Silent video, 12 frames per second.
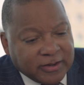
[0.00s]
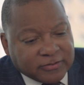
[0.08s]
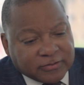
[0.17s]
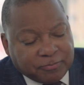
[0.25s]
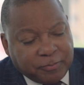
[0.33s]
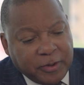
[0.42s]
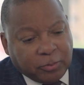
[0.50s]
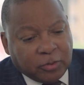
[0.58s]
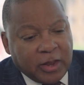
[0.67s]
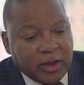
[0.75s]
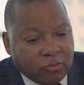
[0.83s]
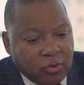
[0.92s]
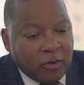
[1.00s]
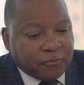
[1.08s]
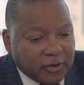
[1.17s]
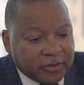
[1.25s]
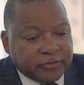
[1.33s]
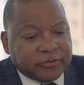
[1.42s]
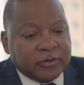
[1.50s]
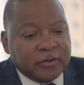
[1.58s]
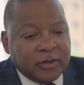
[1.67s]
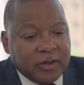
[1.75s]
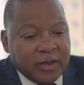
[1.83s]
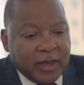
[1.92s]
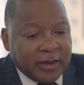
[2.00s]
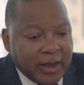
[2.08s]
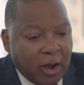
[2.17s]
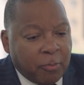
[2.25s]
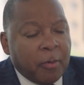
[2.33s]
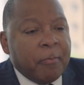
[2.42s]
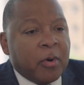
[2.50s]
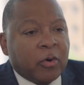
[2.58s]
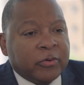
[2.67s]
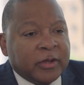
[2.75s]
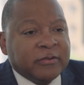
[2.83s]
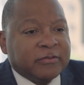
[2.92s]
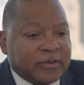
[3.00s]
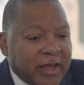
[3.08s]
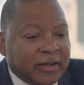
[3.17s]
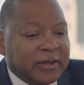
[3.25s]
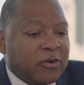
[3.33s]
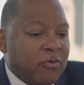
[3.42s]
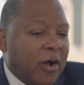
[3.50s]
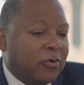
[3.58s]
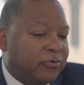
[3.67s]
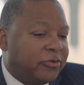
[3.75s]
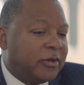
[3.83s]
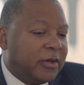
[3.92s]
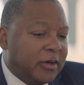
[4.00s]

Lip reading: it's people like Ralph Ellison and Albert Murray and Stanley Crouch.